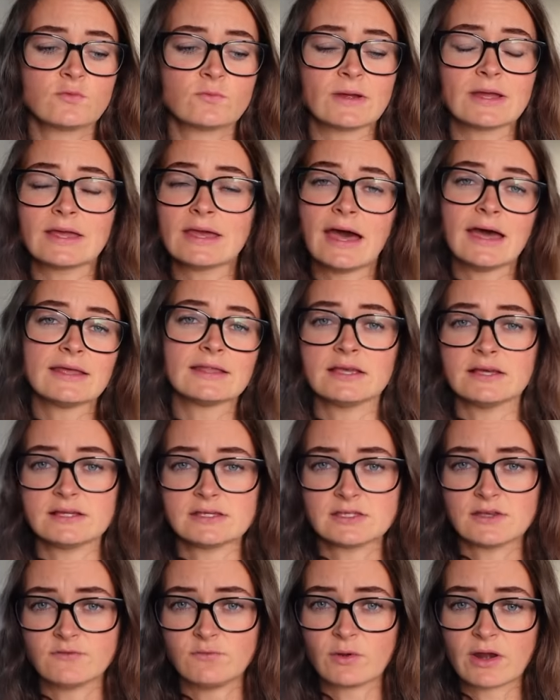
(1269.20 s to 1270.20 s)

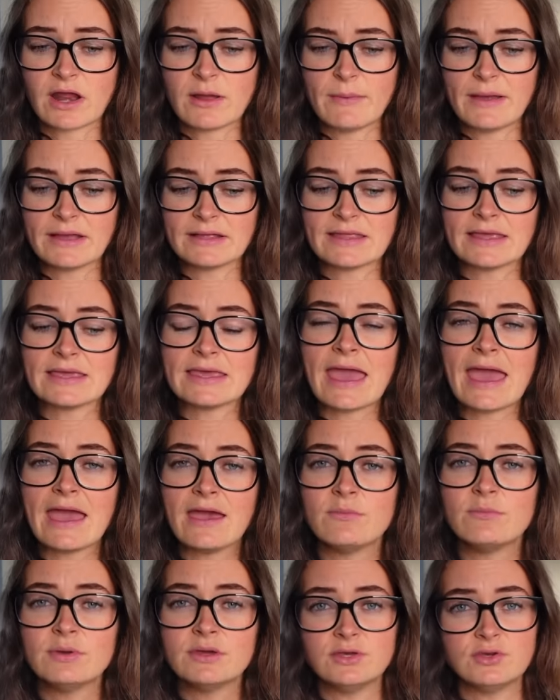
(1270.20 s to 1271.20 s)
regardless of what I make, they
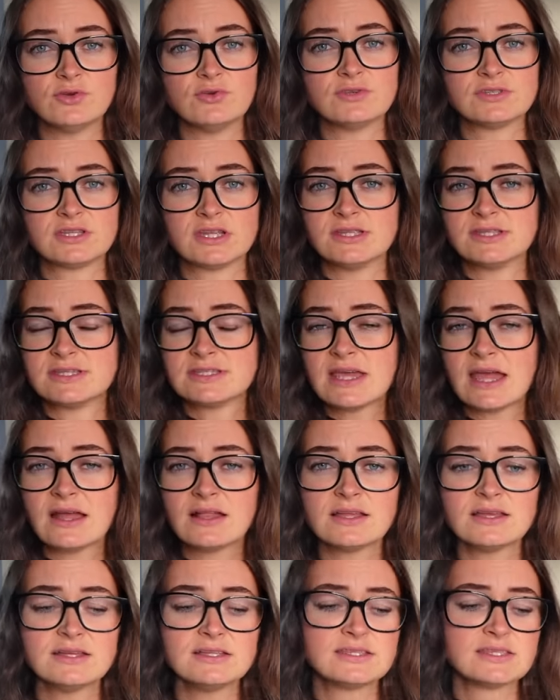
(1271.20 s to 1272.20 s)
can be used in
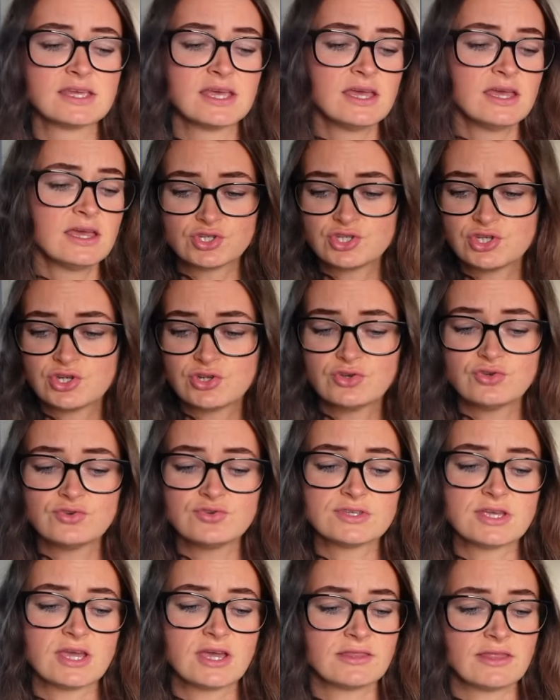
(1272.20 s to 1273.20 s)
salads,
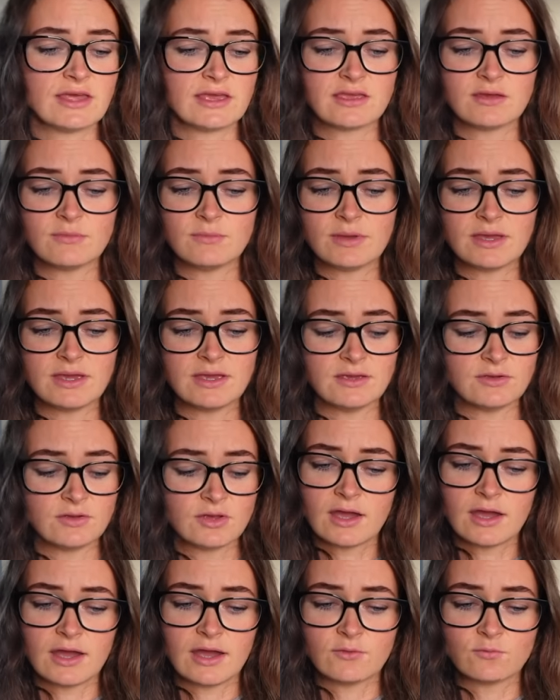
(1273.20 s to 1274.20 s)
stews, they can be
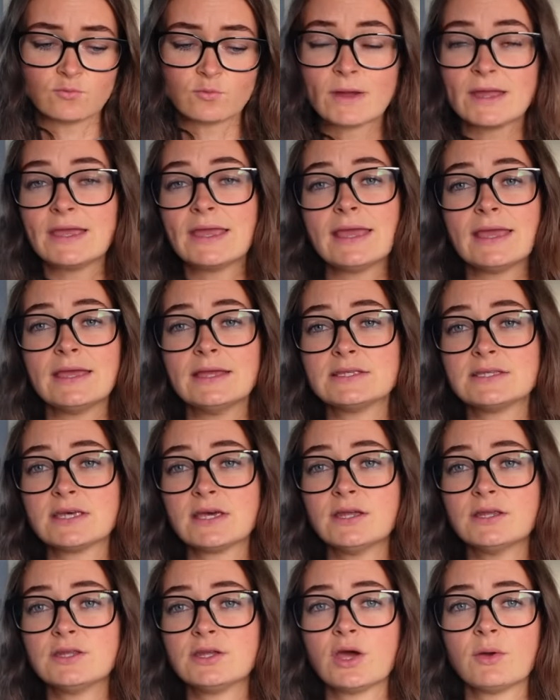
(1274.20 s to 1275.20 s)
uh,
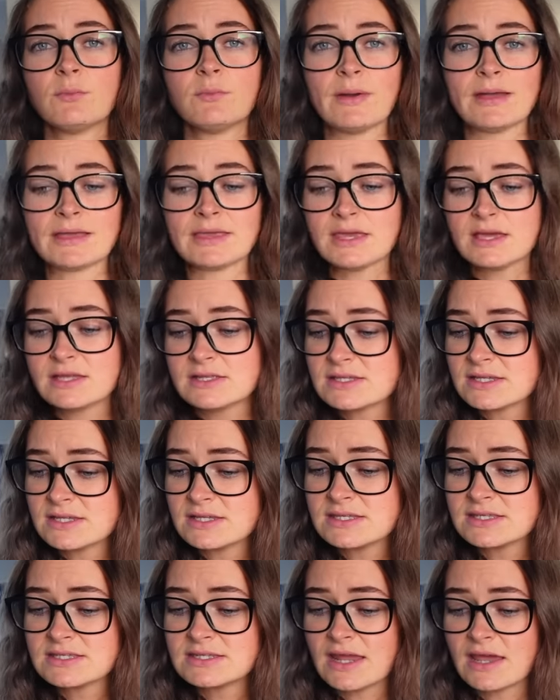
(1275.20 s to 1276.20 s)
reheated, my kids
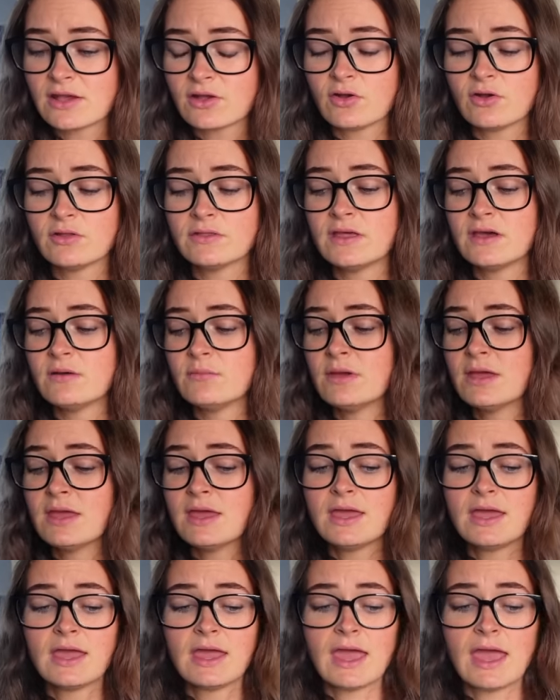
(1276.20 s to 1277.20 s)
can snack on them.
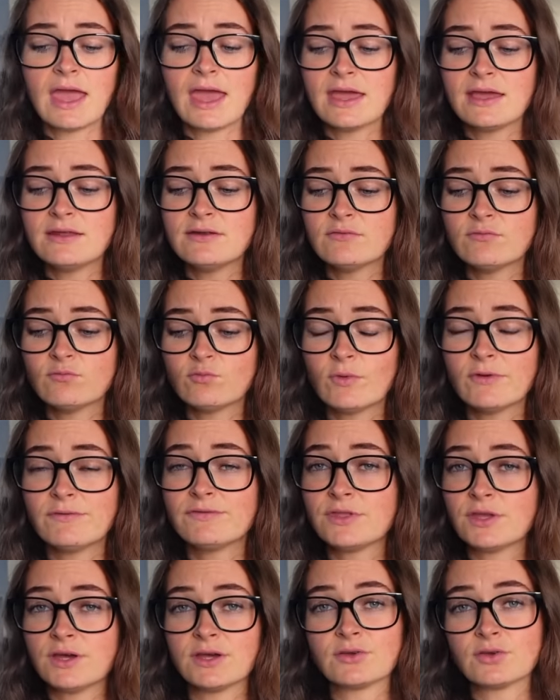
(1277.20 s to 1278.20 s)
And
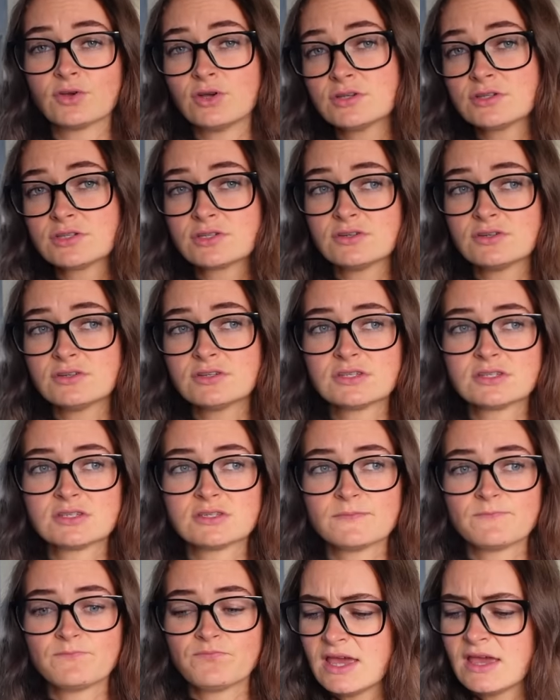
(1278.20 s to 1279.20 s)
with the
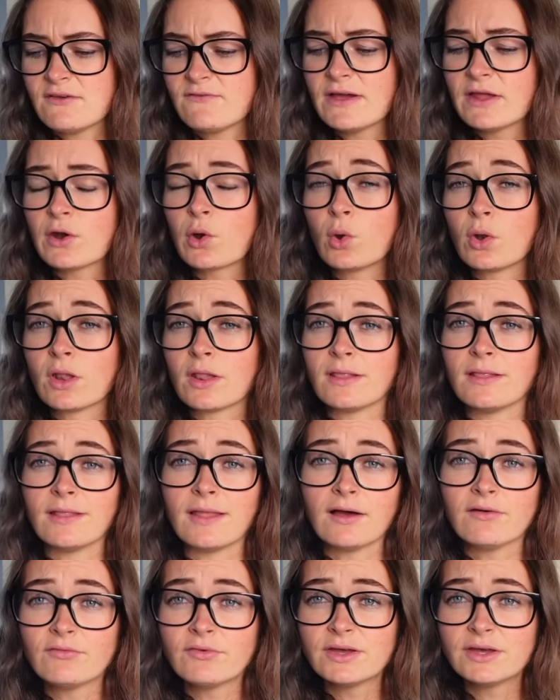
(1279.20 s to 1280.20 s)
couscous, if I don't
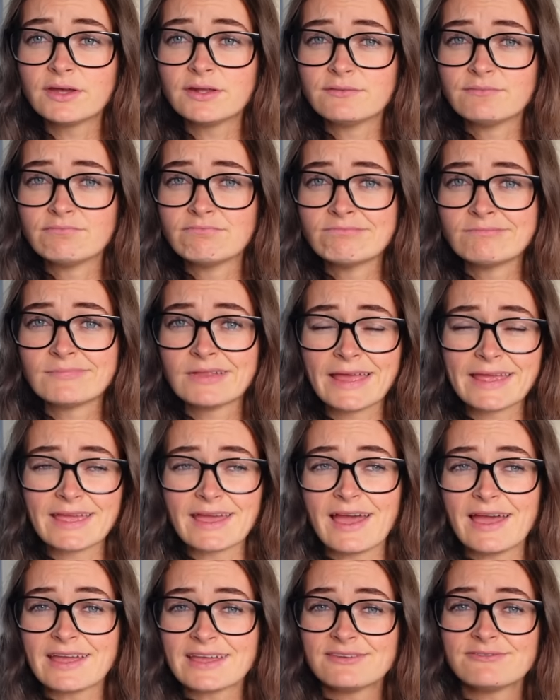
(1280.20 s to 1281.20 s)
love it, I,
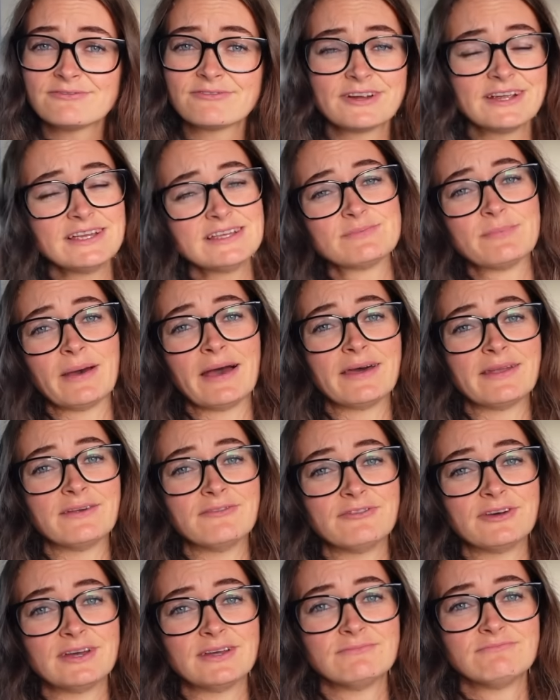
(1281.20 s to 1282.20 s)
I can freeze part
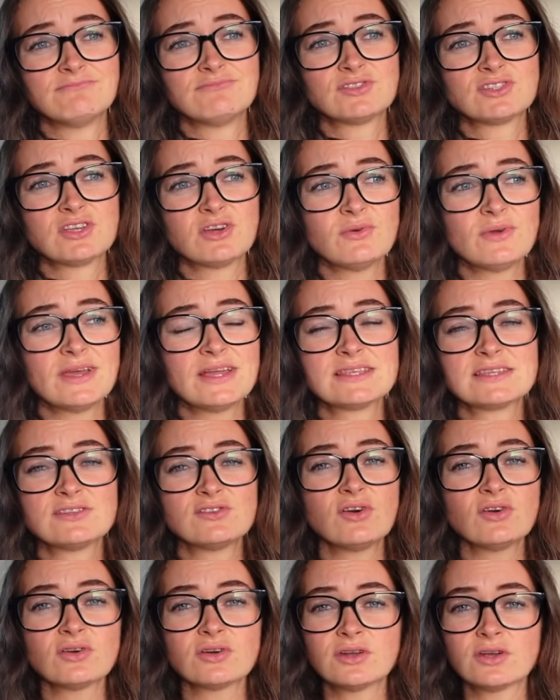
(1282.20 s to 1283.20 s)
of it. So it's
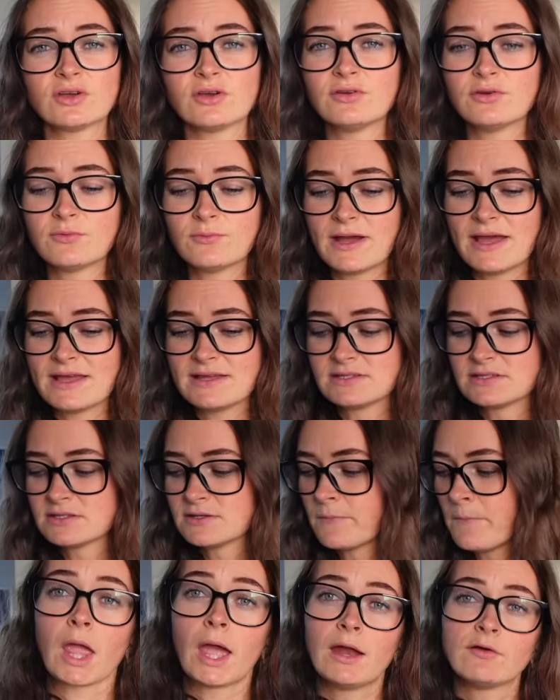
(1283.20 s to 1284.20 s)
not gonna go to
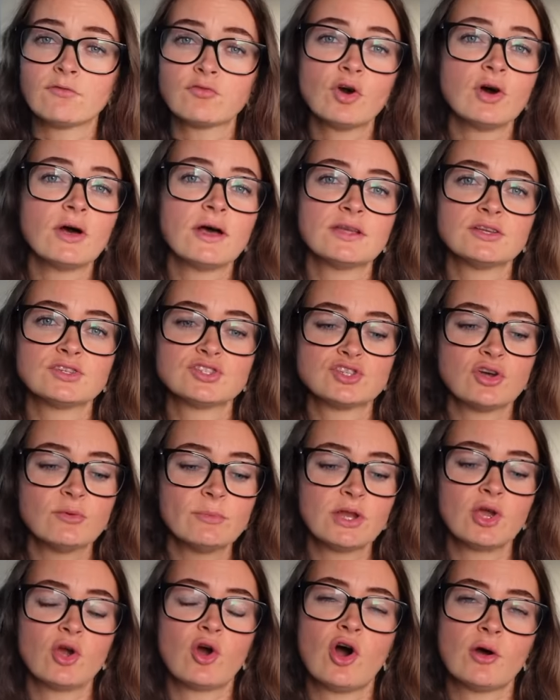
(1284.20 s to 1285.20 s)
waste. I've got so
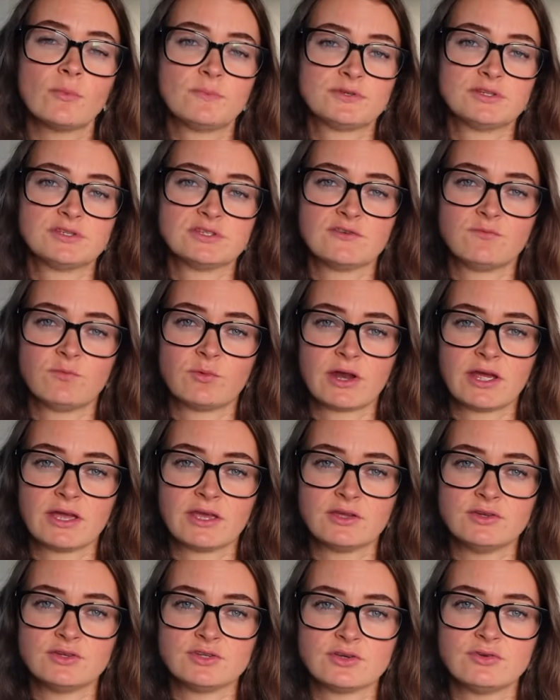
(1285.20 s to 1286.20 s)
many options of what I
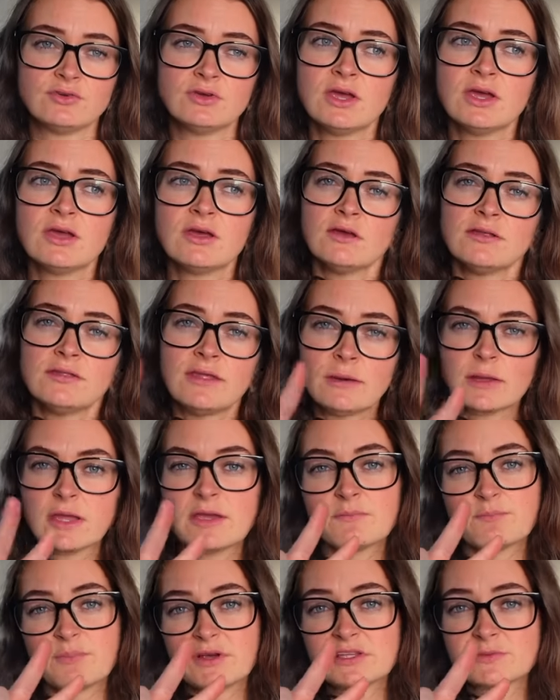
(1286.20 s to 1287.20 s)
can do.
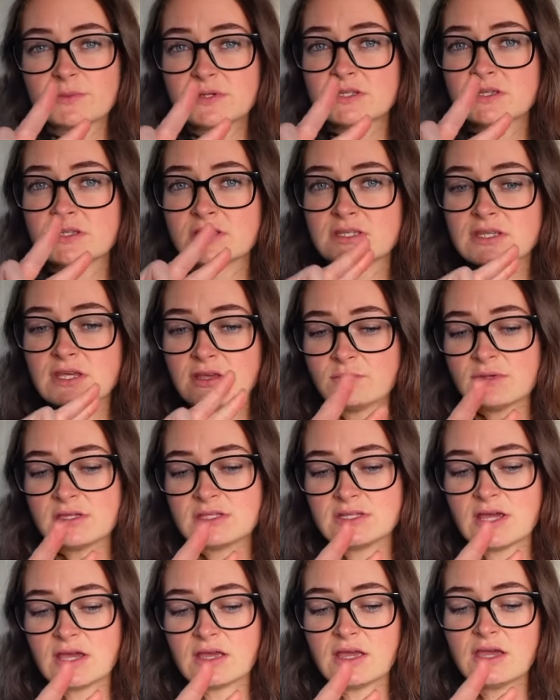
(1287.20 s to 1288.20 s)
That brings me to the second
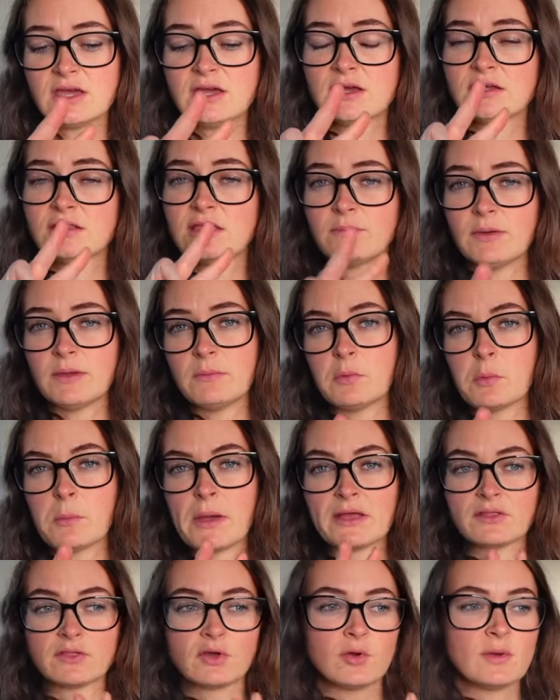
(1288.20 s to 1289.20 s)
mistake that people
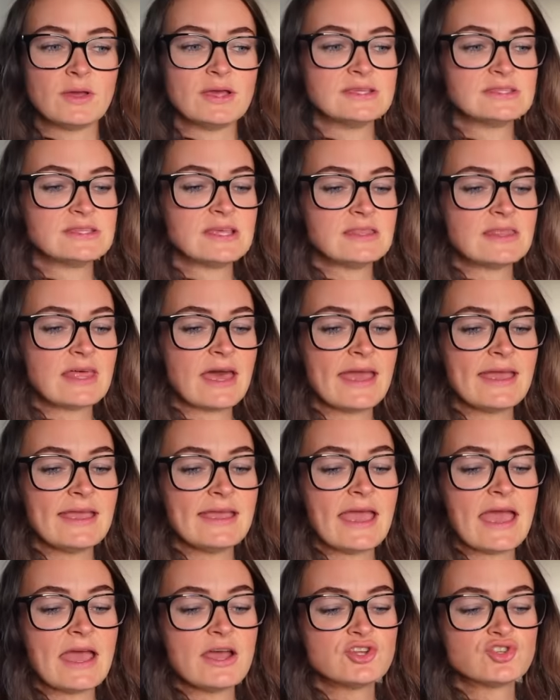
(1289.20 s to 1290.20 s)
make though, is that
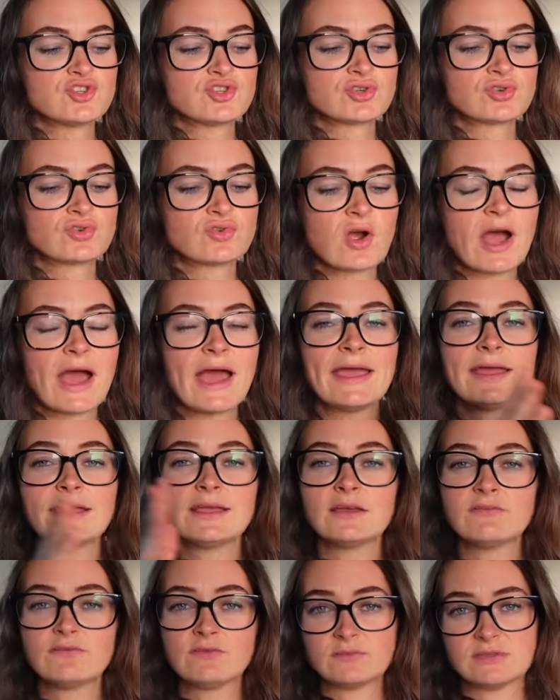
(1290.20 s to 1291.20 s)
they try
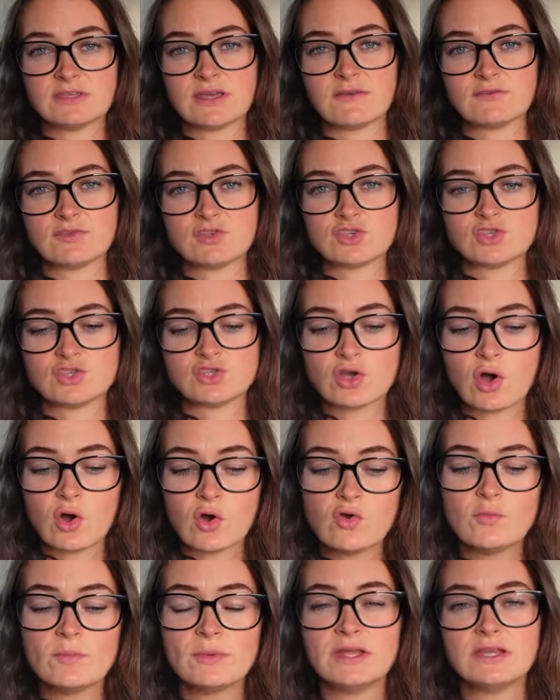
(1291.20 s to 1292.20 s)
and give themselves
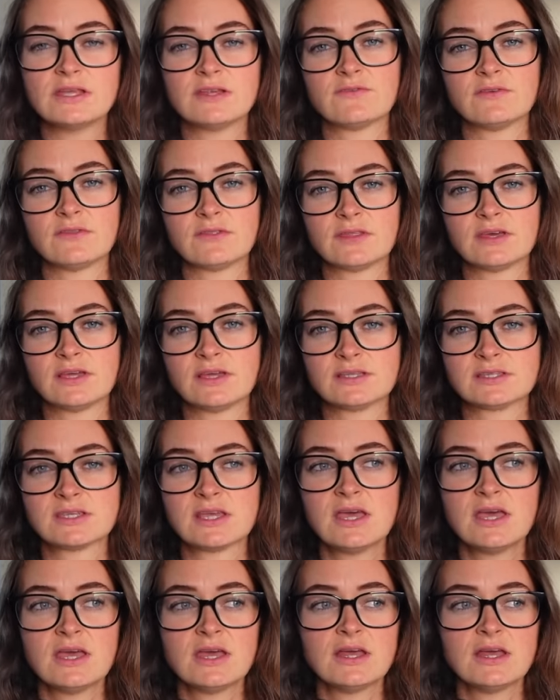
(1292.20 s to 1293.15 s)
so many different things.